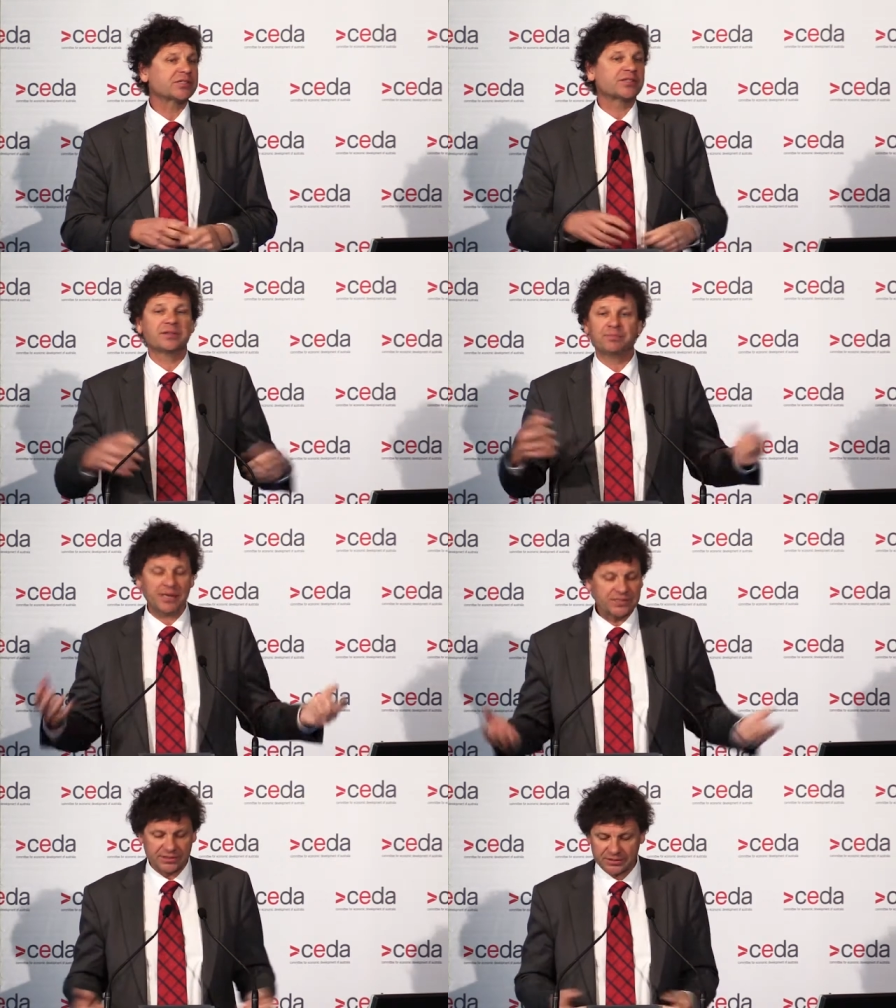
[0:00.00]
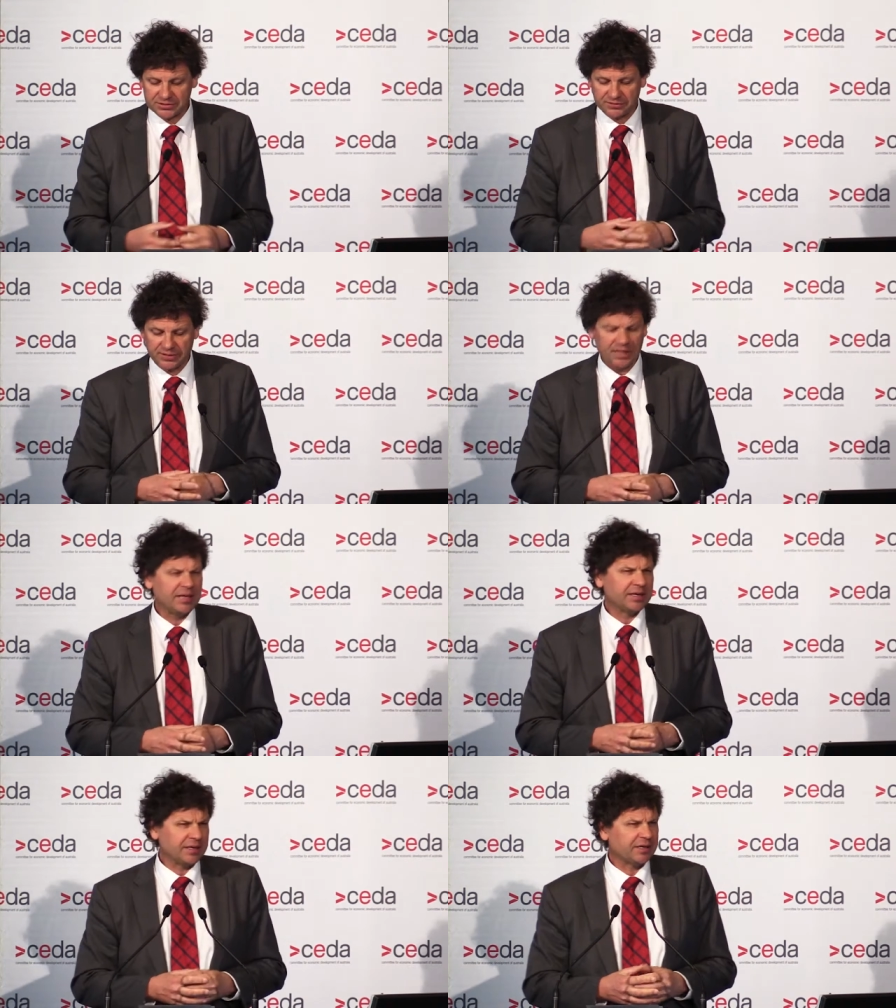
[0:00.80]
Just the basics of
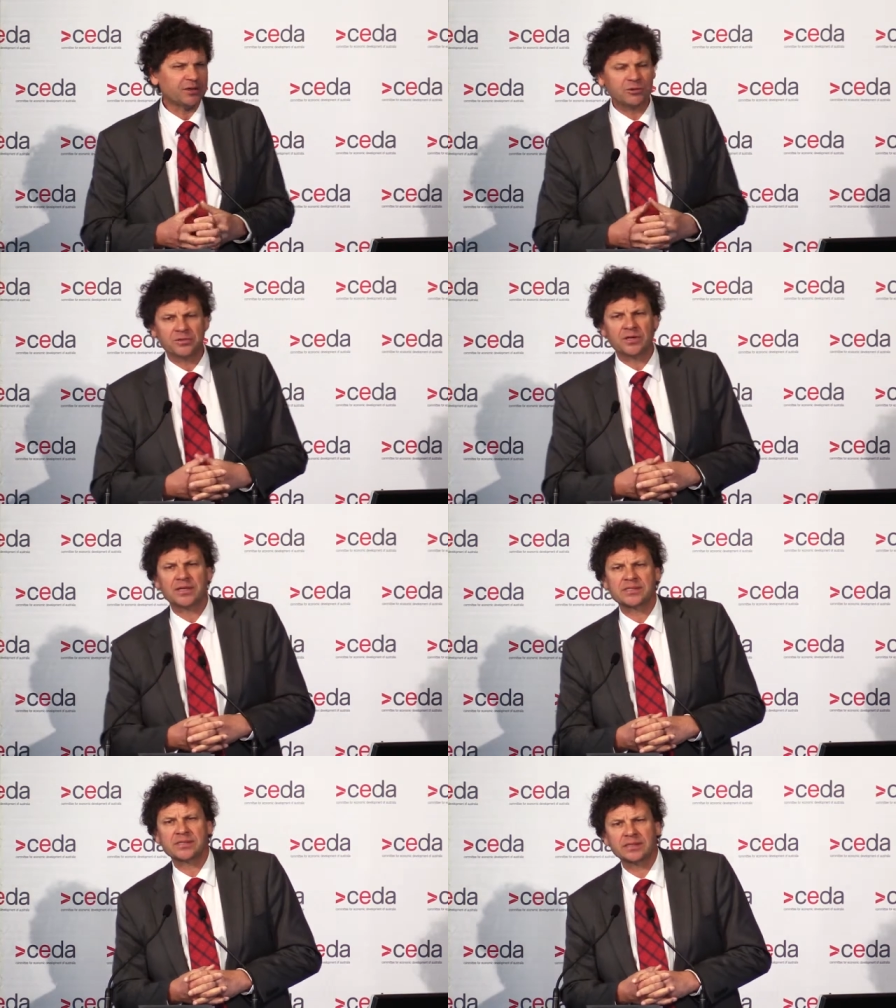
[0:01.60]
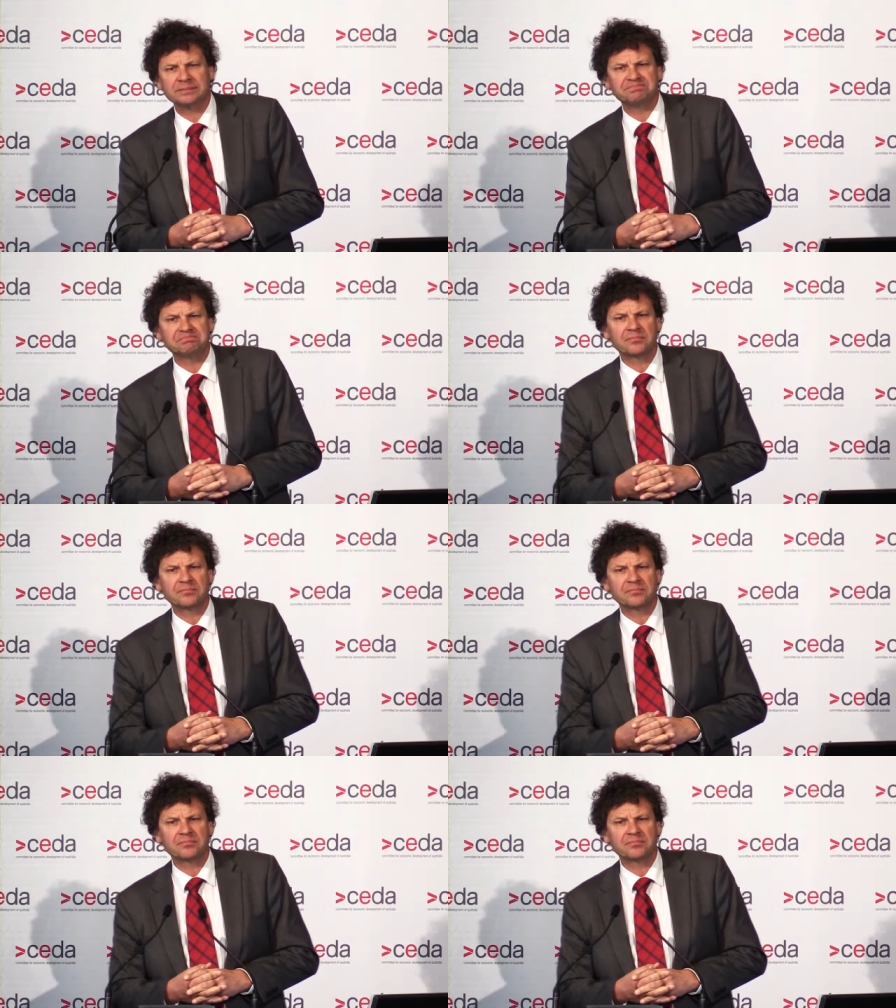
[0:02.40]
getting a good night's sleep,